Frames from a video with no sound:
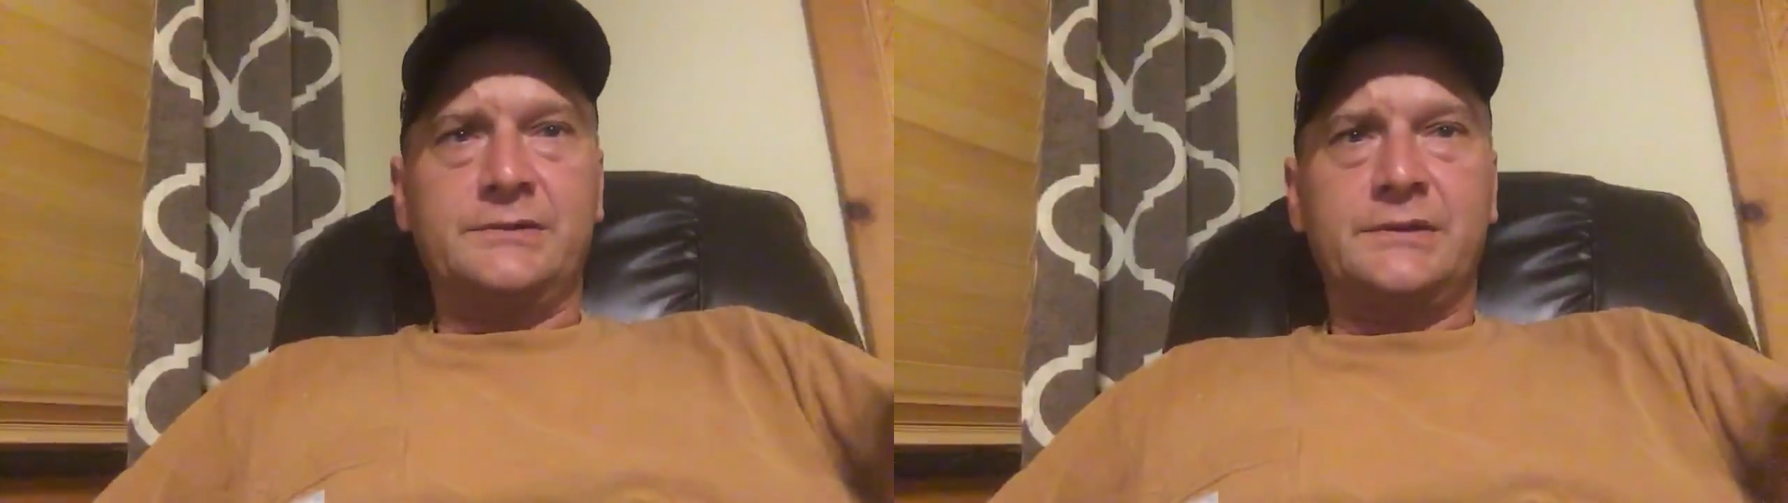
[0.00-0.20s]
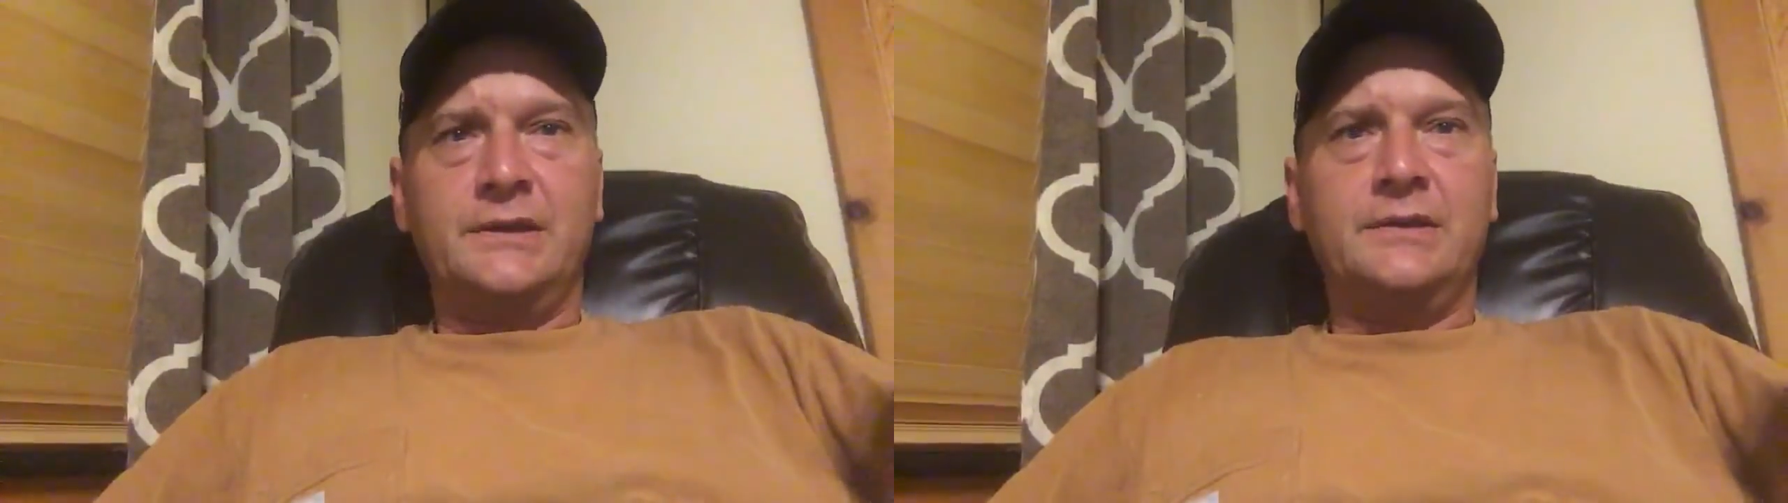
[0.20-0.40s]

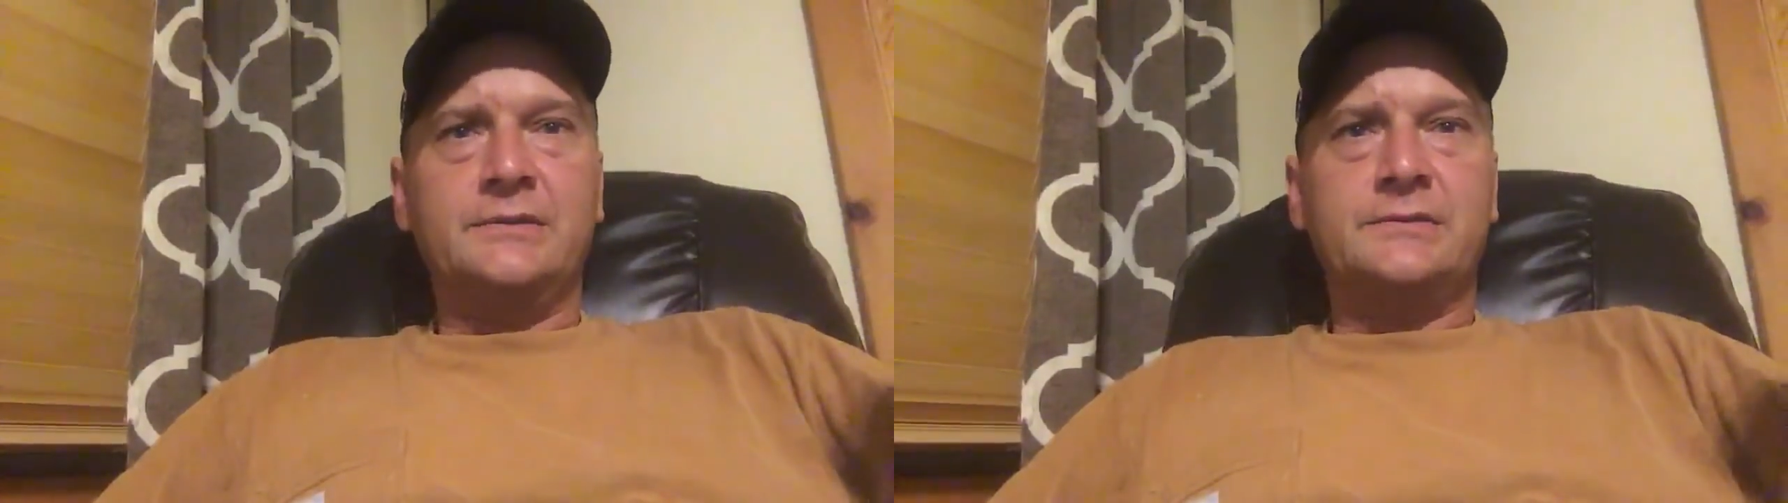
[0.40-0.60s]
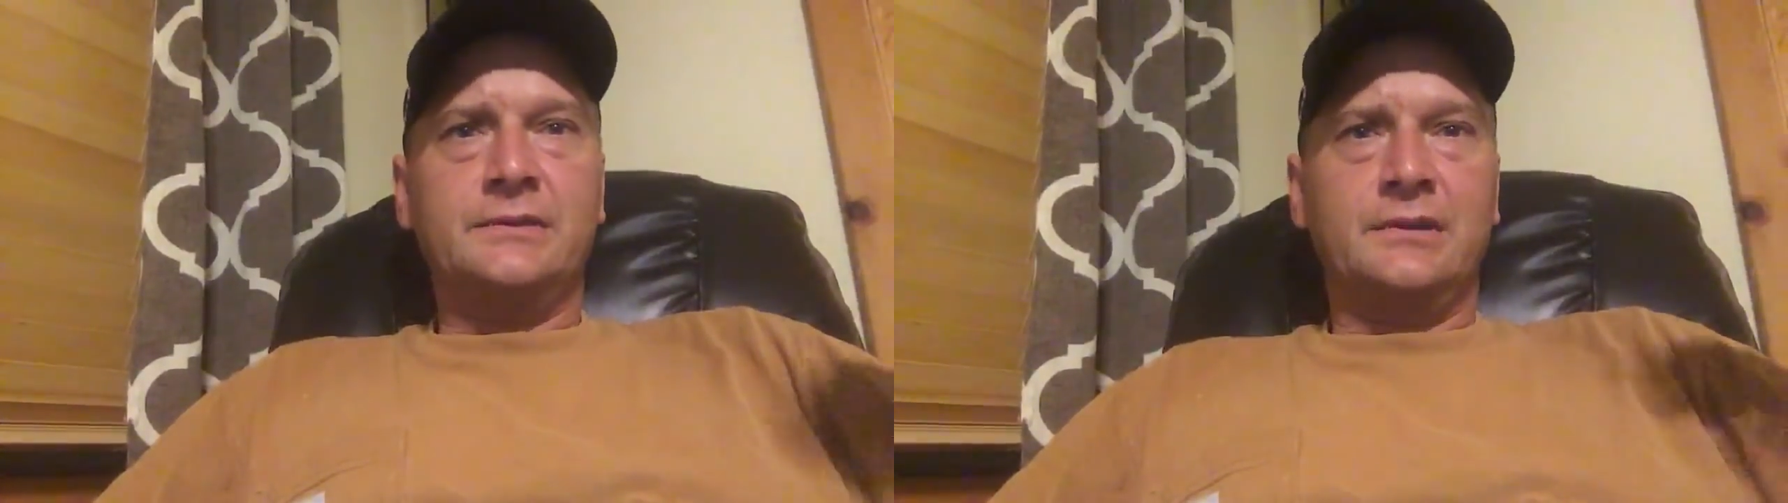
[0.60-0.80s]

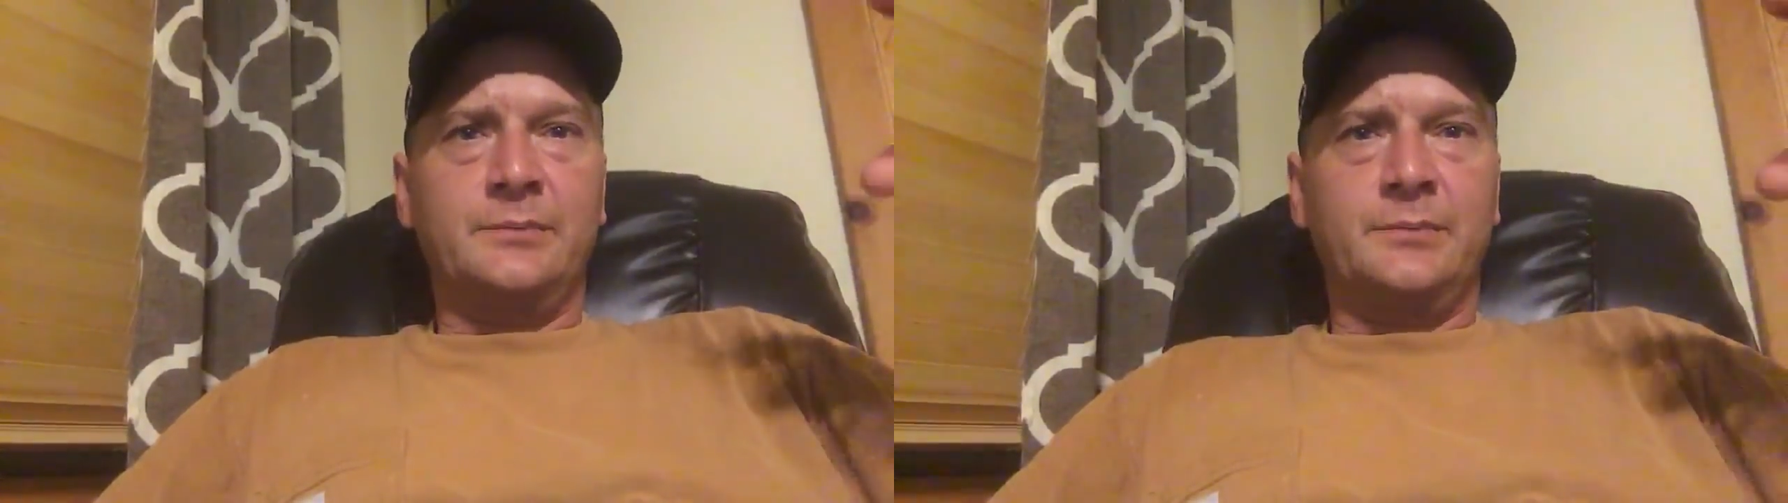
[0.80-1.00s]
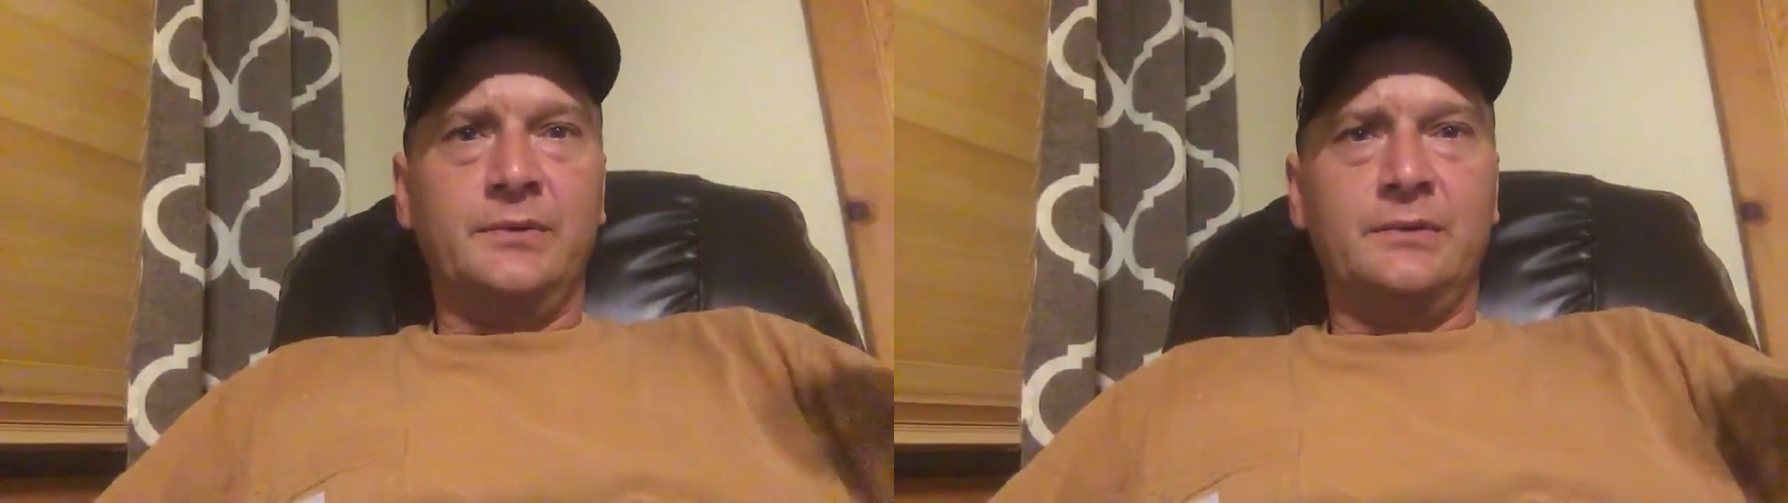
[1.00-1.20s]
shanks and I
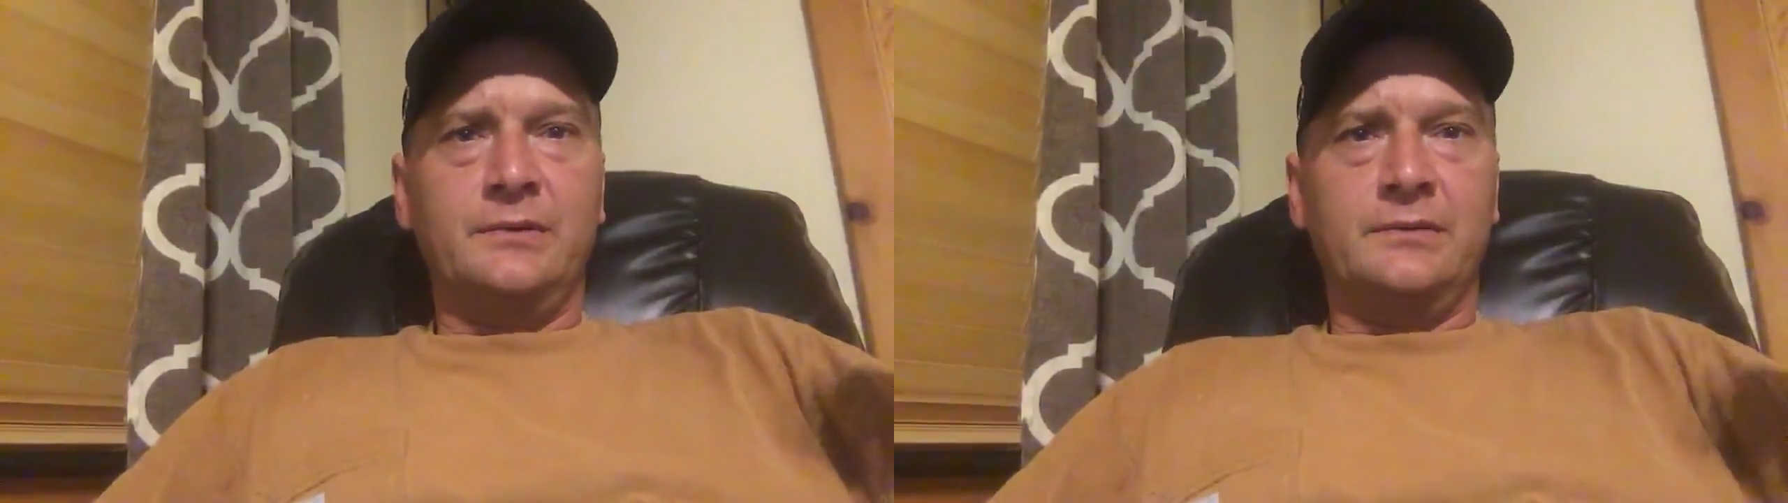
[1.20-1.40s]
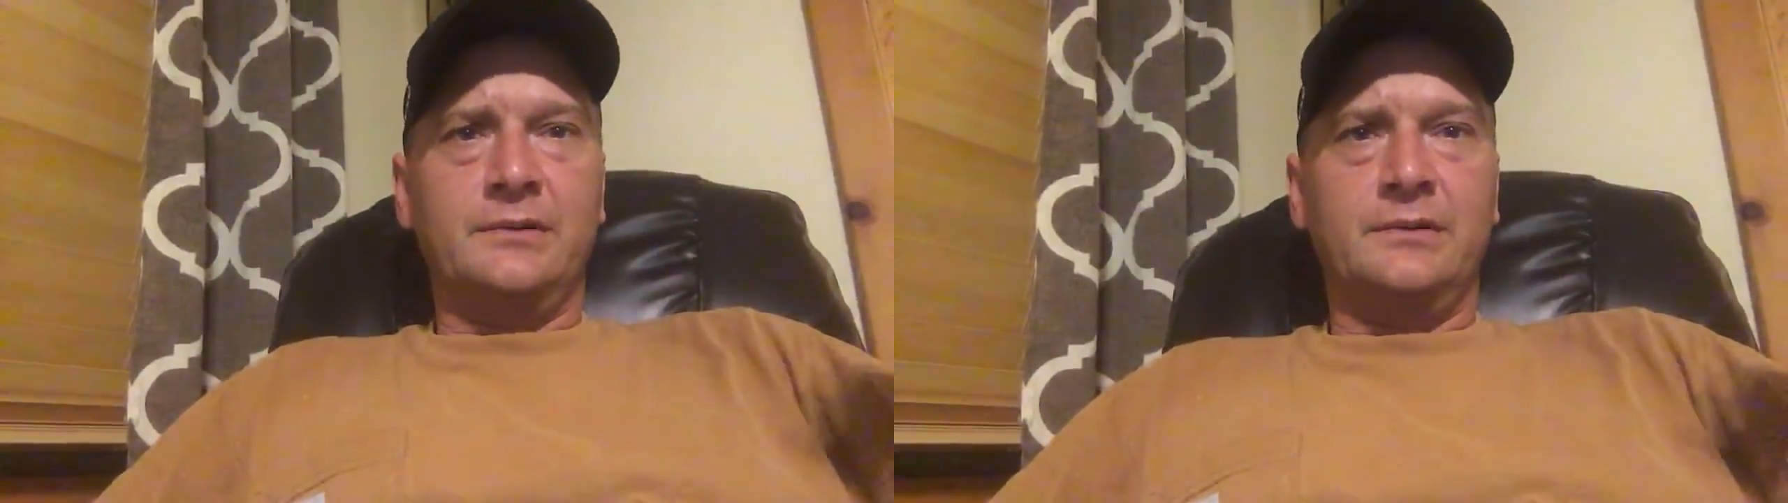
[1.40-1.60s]
put
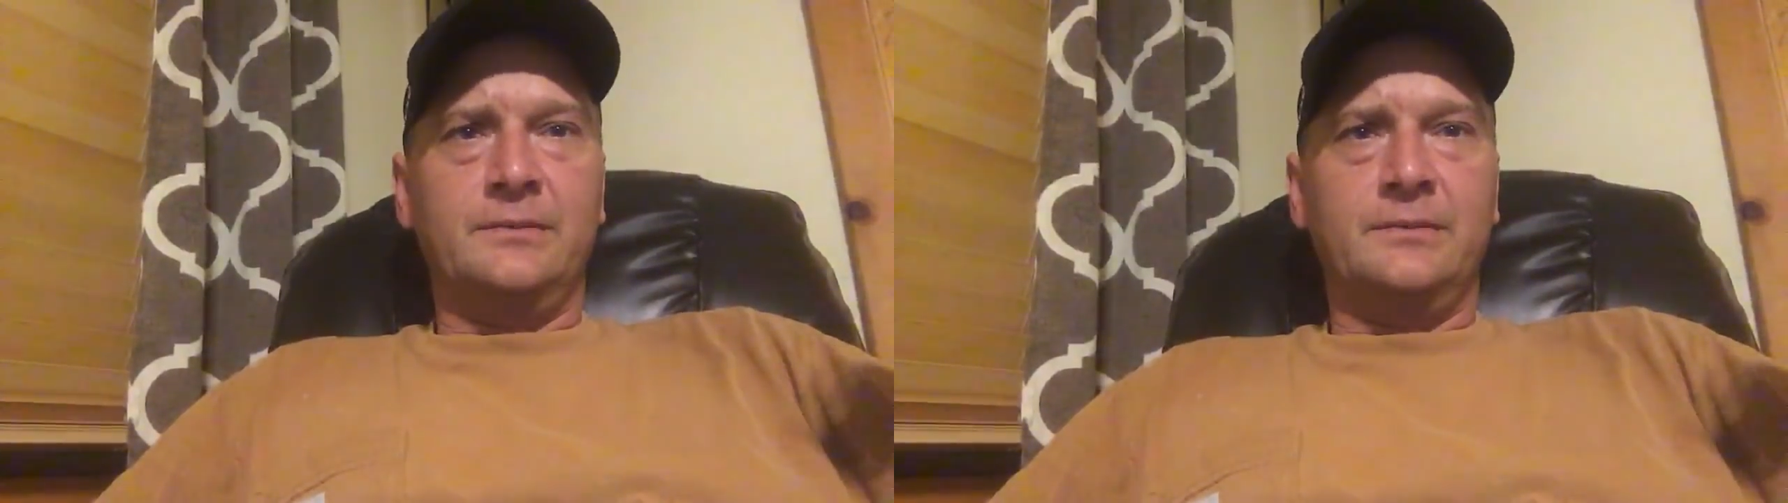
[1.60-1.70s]
on